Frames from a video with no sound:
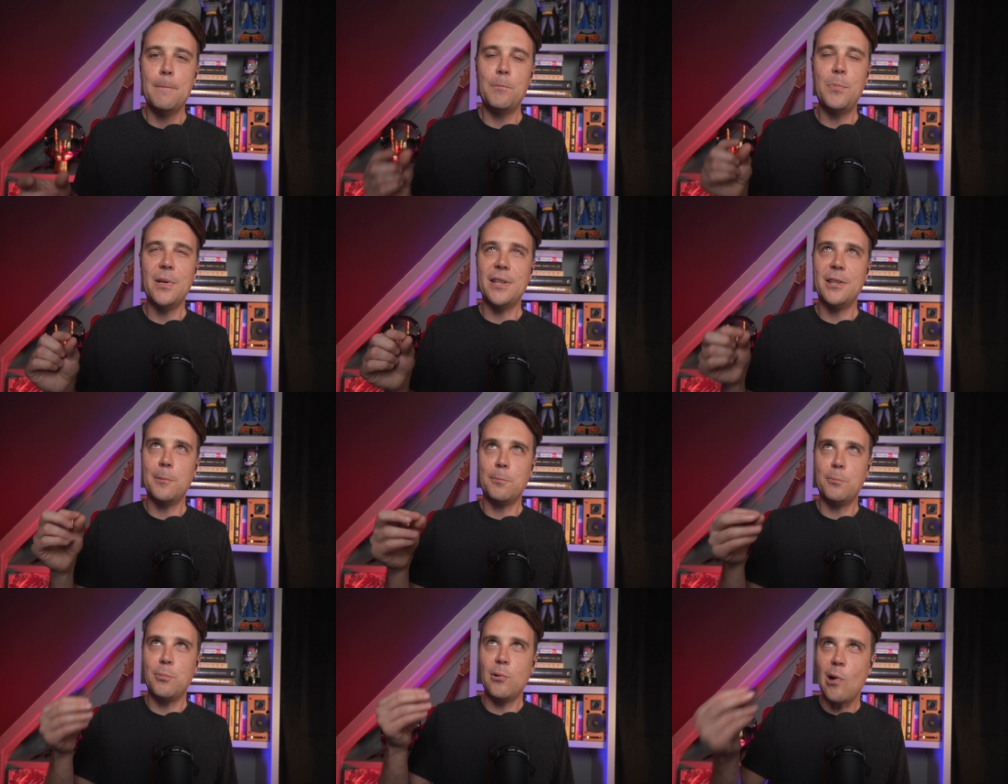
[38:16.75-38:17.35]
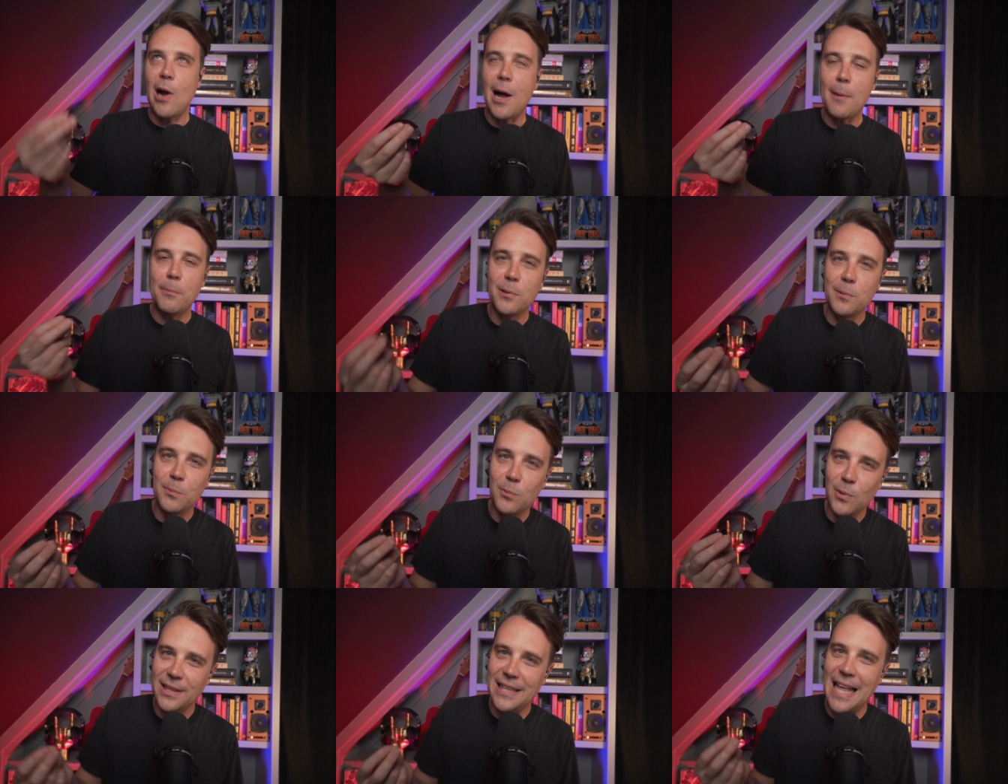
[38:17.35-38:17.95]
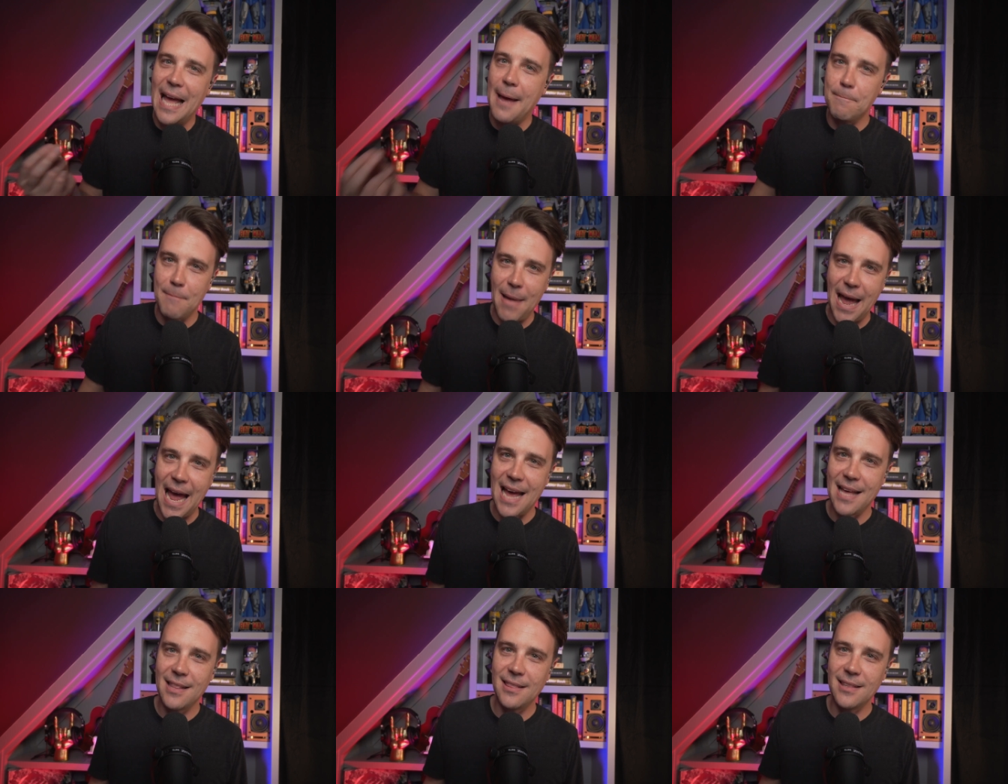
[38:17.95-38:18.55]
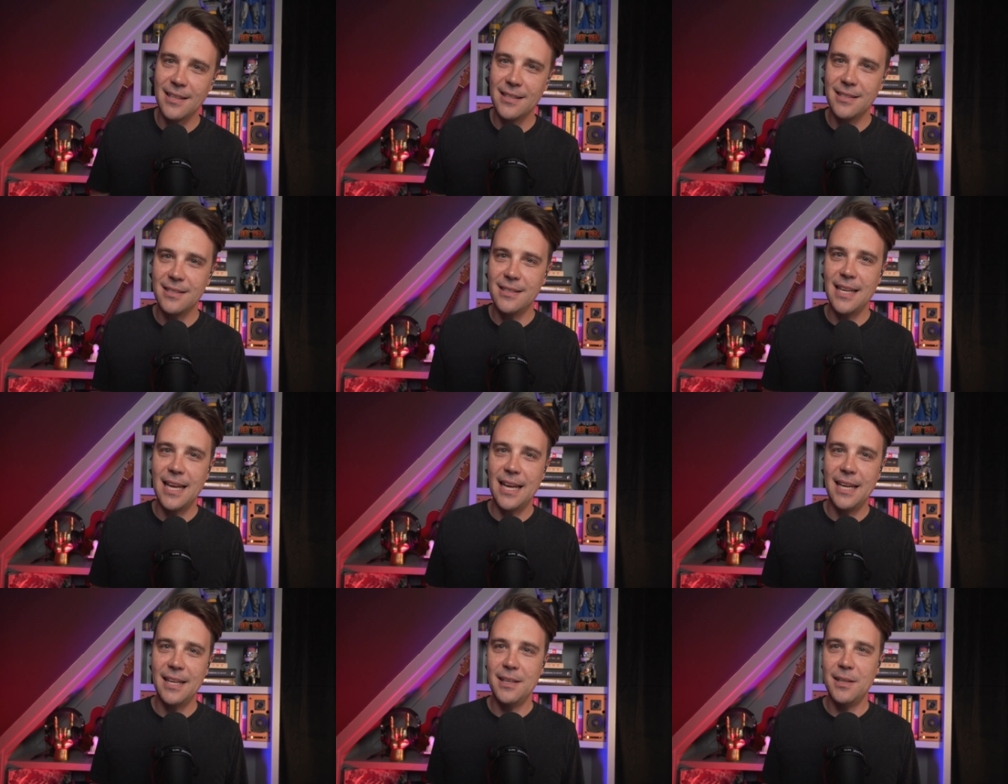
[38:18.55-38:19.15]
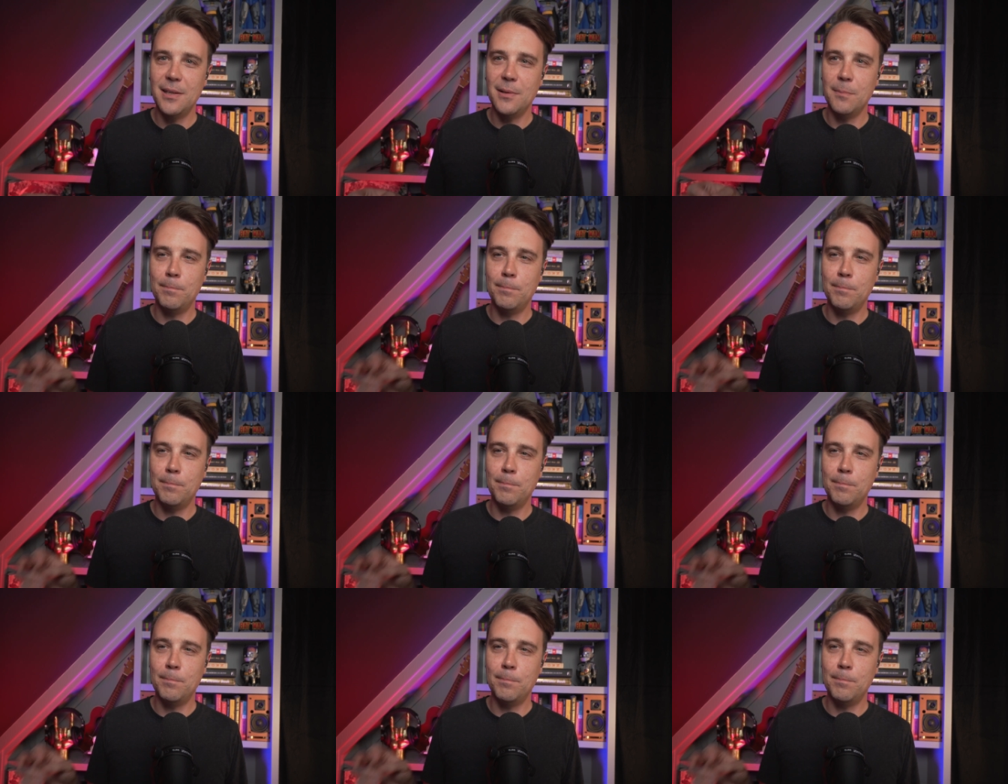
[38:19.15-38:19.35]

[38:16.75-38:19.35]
But the problem with that math is that